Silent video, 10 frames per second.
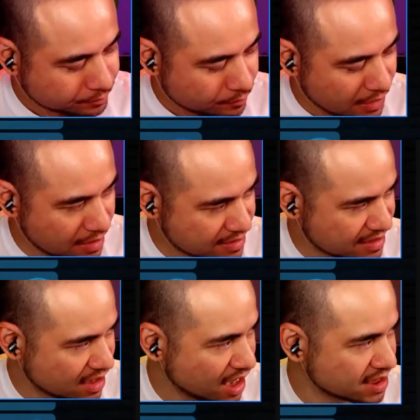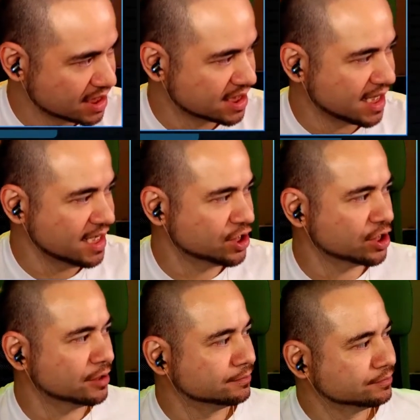And this is the casting stage.
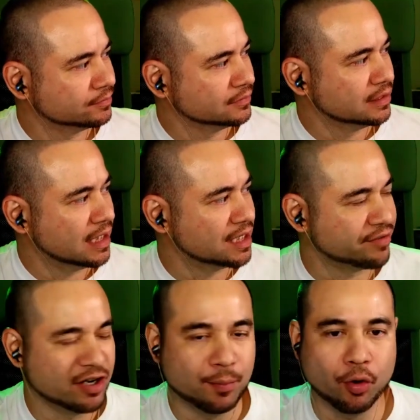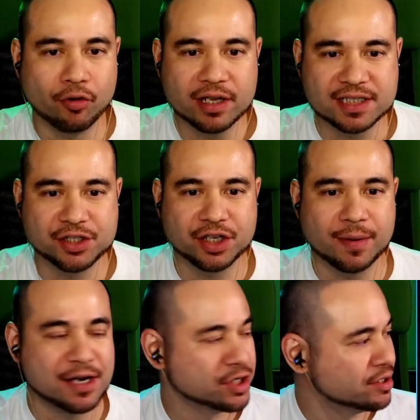It's very laborious, as you can
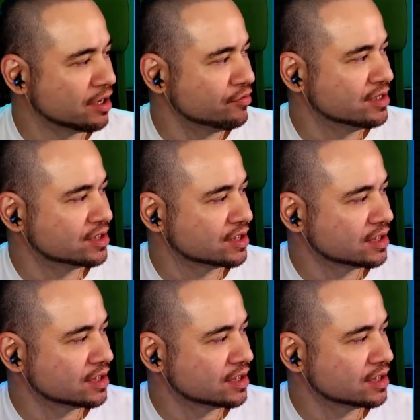imagine. There is